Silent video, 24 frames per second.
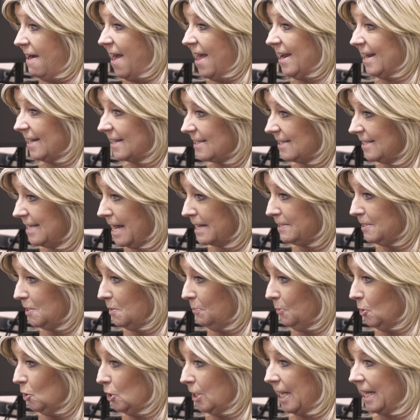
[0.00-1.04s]
and
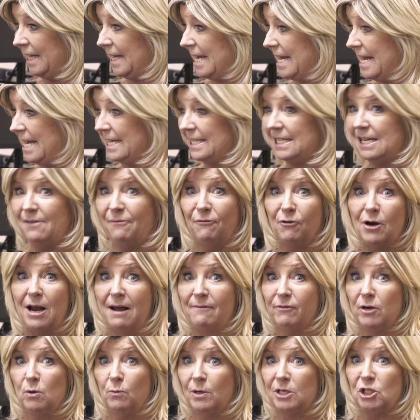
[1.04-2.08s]
accessible and easy for
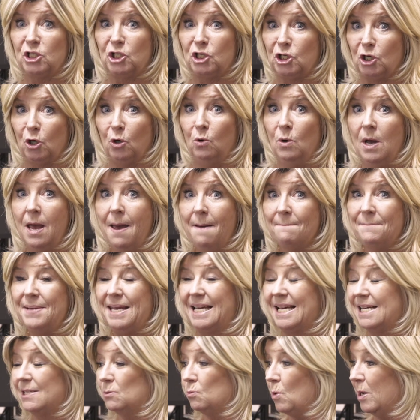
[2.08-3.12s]
everyone to do,
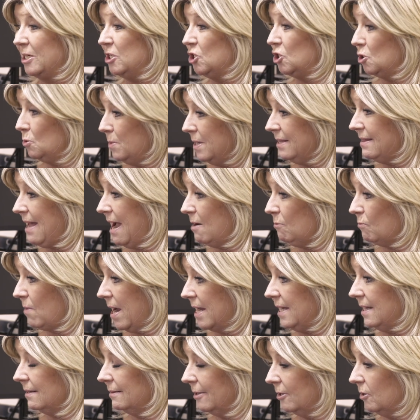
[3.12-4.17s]
because when doing that
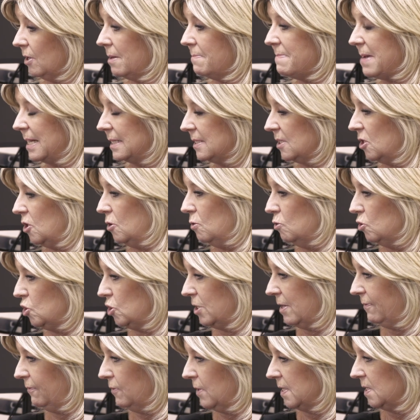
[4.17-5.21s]
regular, it makes a huge
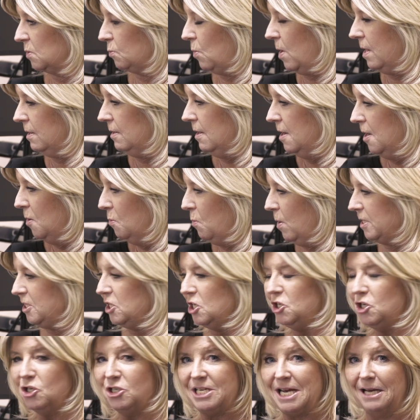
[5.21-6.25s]
difference. What
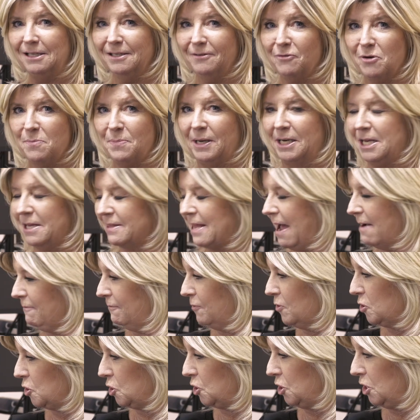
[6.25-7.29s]
did you tell everybody in
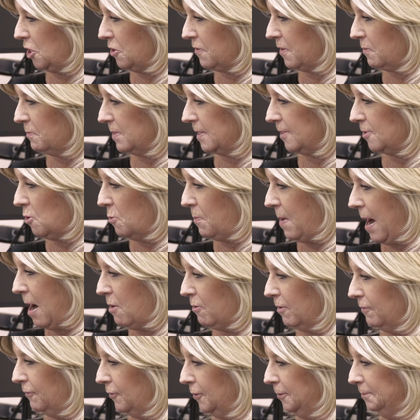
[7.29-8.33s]
that first year that was so
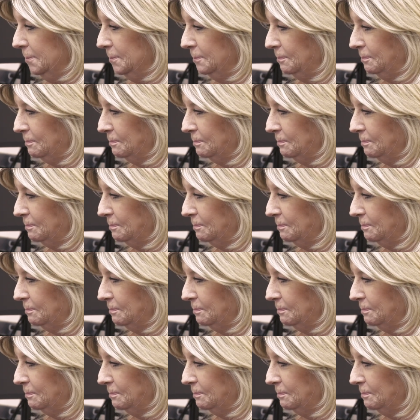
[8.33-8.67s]
powerful?